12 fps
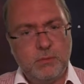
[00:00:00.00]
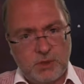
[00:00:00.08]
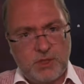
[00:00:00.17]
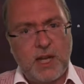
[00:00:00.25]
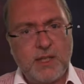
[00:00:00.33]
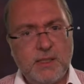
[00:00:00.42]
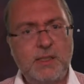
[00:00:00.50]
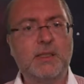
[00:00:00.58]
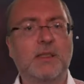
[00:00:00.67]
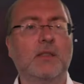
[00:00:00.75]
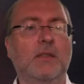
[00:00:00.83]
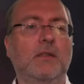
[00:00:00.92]

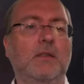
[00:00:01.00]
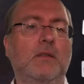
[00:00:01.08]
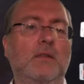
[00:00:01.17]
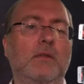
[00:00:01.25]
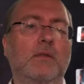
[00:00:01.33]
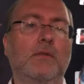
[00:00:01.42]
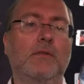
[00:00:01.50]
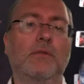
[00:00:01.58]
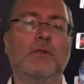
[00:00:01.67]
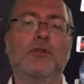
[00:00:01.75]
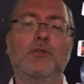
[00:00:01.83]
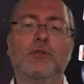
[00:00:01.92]
dense
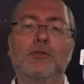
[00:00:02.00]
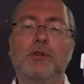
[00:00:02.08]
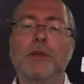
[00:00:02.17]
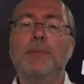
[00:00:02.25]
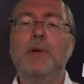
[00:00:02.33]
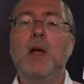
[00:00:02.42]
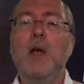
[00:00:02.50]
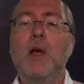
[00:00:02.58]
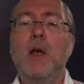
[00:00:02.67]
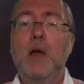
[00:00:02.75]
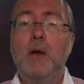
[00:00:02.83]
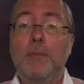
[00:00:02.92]
trip,
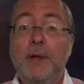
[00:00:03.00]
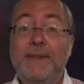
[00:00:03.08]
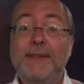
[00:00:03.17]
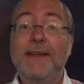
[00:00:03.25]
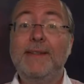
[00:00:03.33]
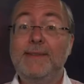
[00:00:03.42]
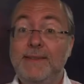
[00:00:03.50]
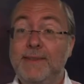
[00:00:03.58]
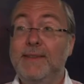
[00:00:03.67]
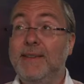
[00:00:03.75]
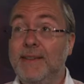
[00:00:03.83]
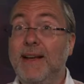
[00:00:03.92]
but
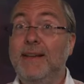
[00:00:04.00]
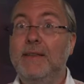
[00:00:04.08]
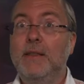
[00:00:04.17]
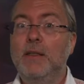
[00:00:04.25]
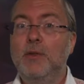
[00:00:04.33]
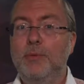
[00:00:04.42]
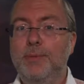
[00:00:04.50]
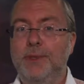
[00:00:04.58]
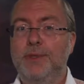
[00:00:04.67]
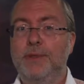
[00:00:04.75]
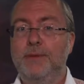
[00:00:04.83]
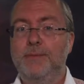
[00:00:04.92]
it's yet
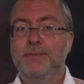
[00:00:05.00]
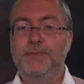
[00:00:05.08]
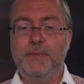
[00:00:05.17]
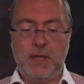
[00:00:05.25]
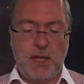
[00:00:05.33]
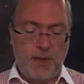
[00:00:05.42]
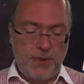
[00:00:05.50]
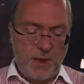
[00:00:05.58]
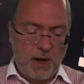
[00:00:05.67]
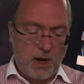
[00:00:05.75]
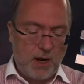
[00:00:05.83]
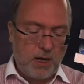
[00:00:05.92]
incomplete. And
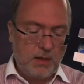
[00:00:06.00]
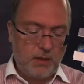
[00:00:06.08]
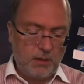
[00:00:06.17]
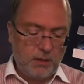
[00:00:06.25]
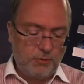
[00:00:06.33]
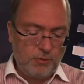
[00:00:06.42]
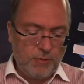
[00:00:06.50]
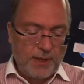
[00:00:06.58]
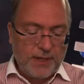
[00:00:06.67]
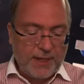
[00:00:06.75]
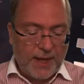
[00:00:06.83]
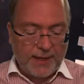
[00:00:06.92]
there are
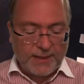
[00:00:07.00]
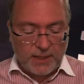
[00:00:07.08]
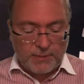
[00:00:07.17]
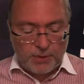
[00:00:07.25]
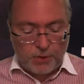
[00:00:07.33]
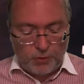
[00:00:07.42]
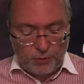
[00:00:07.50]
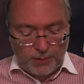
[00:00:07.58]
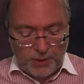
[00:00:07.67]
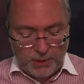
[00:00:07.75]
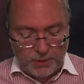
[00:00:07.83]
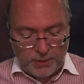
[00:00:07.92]
remaining items to
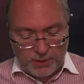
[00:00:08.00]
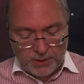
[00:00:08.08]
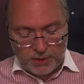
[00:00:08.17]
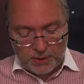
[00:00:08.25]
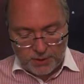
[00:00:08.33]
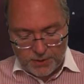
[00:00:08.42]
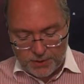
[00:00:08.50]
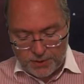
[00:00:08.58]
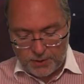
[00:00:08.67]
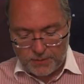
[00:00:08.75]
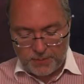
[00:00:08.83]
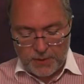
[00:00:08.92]
be discussed.